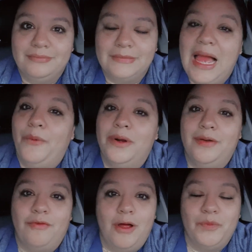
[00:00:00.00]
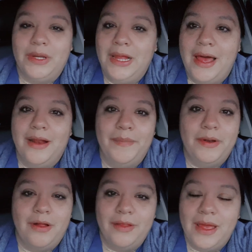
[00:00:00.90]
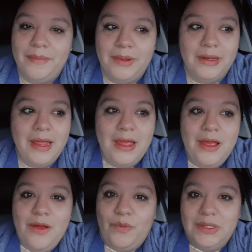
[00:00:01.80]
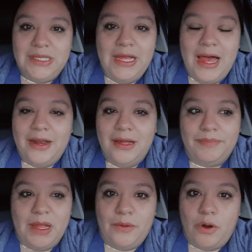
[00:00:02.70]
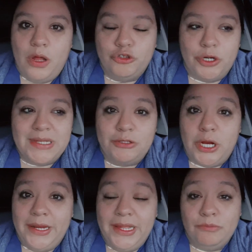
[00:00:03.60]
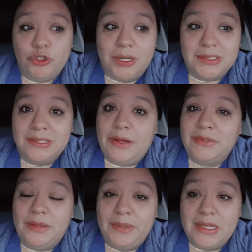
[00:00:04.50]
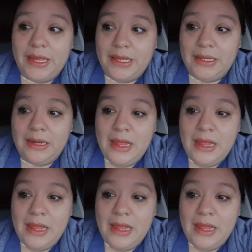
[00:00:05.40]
I wanted to vlog when he got up and all that, but once he got up, they were all dressed. I was trying to get him dressed because I was going to be taking